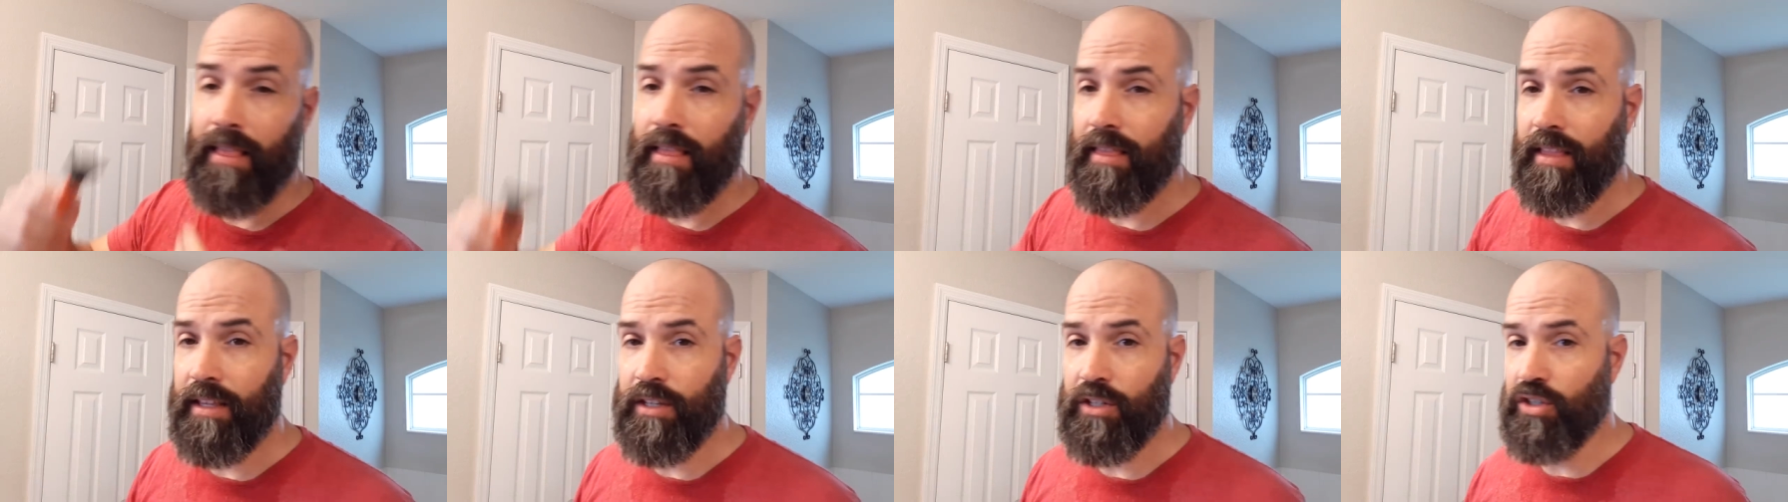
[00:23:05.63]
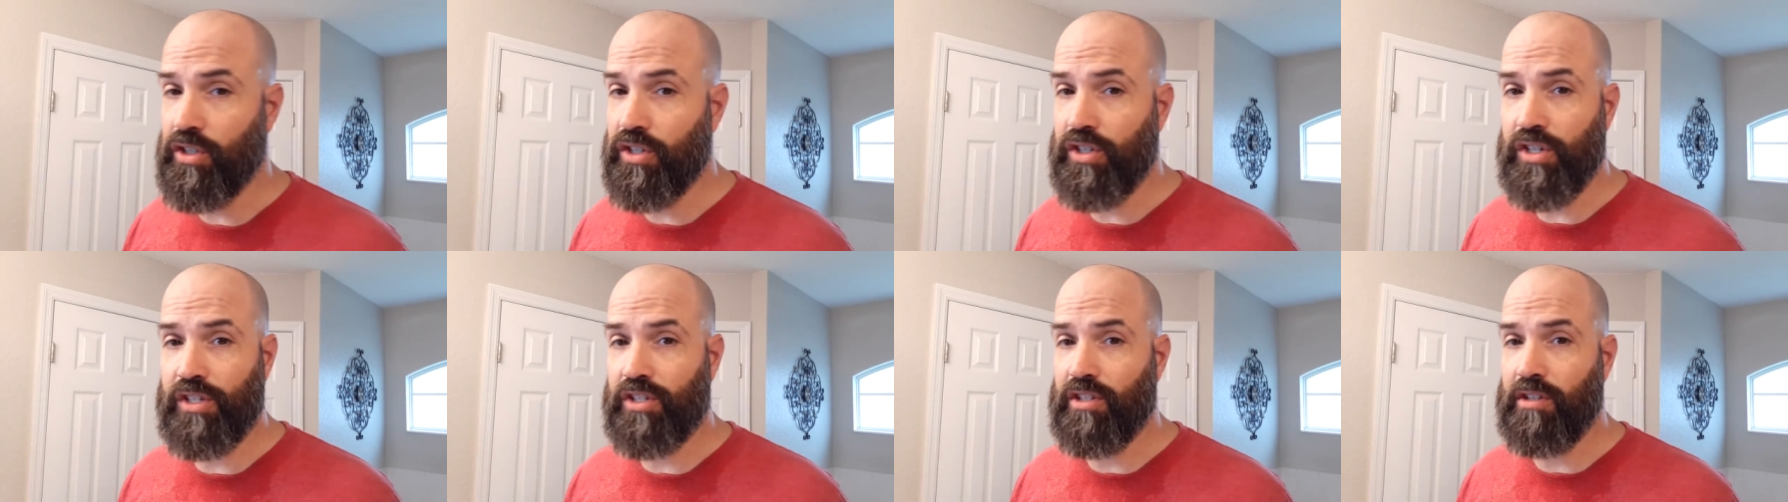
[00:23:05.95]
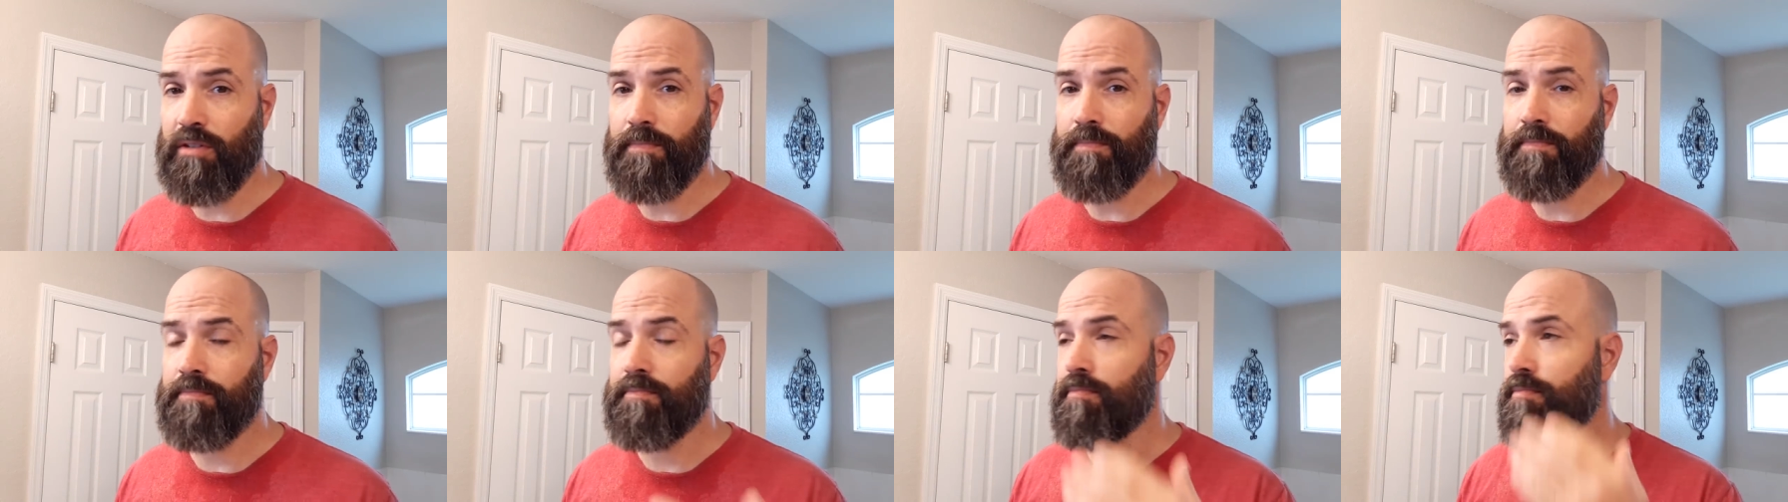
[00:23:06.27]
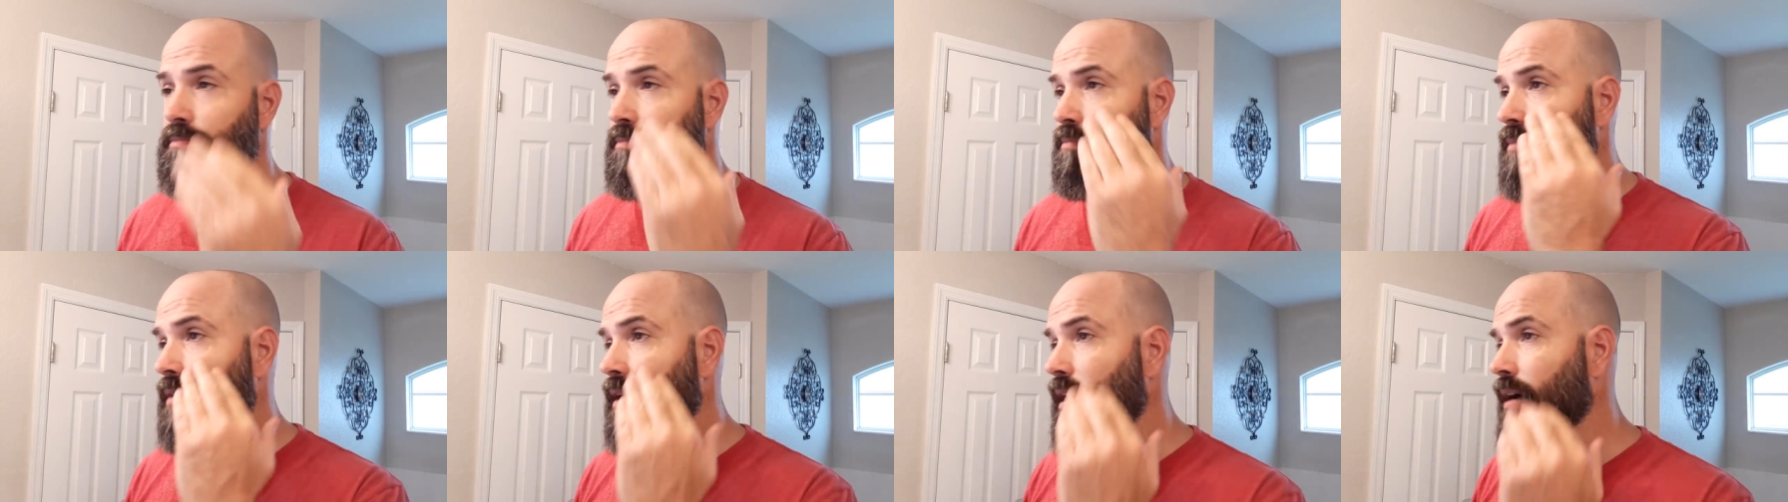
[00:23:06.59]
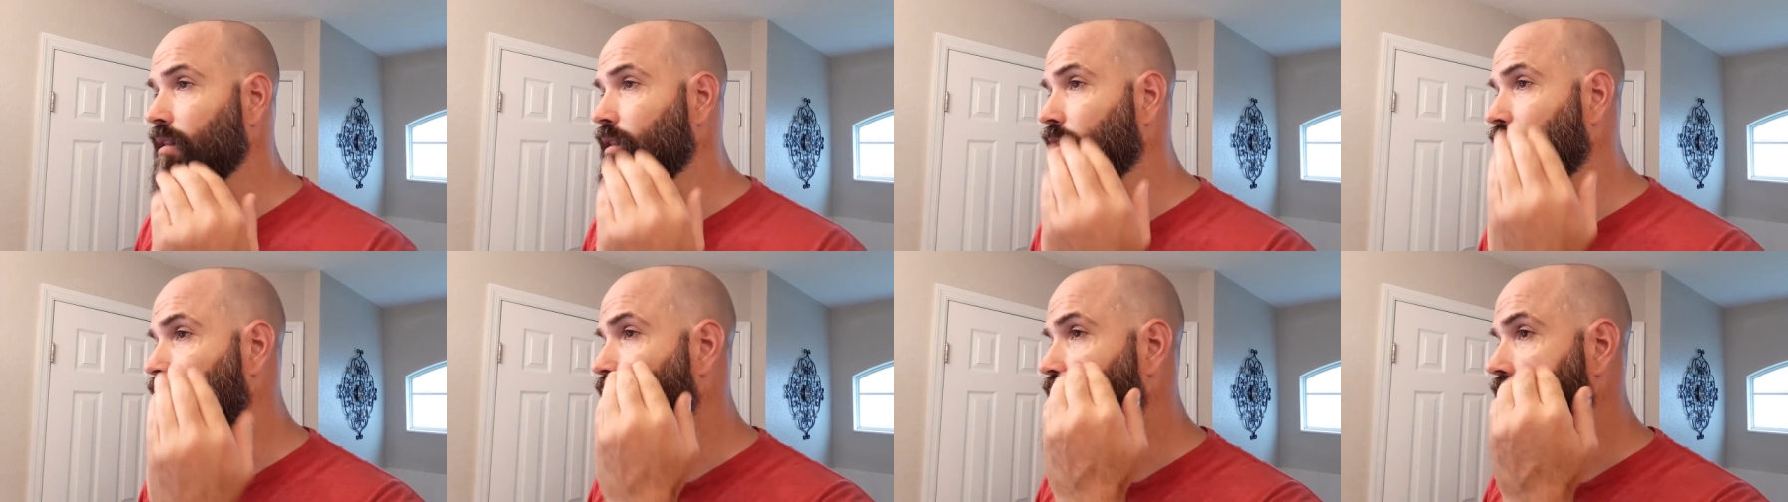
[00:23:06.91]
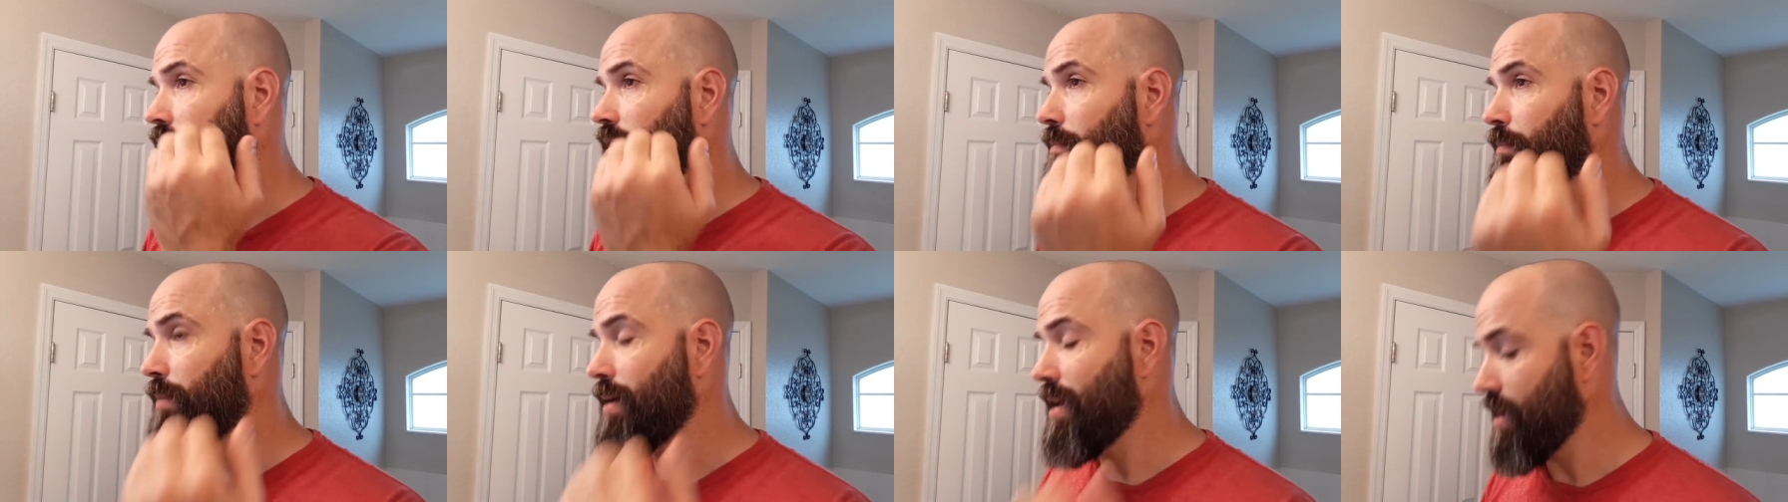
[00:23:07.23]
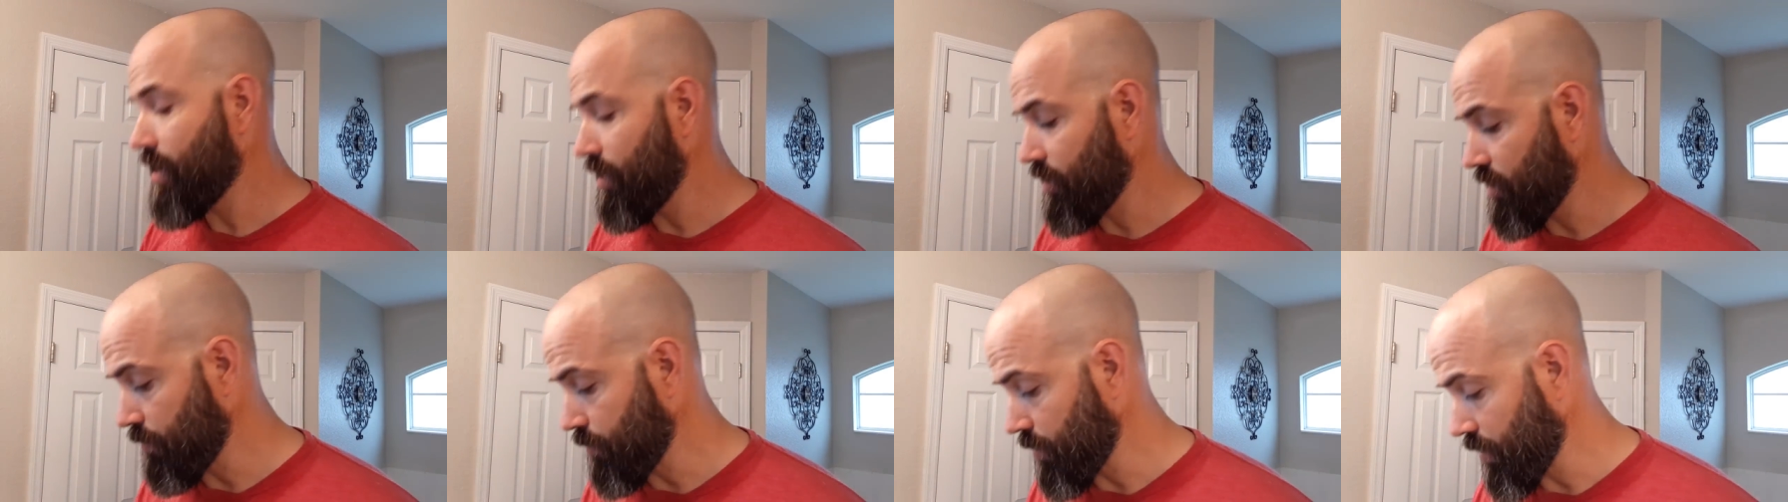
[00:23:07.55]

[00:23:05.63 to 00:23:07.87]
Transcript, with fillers: This is just a, a look, a peek into